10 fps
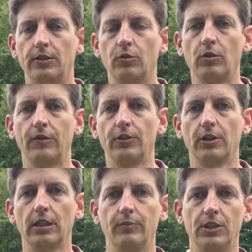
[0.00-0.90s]
to wherever you're
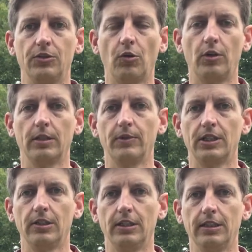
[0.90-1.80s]
going to be storing them
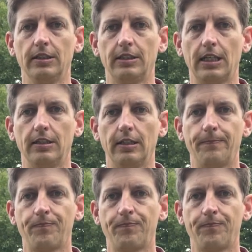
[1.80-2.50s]
until you get the tent up.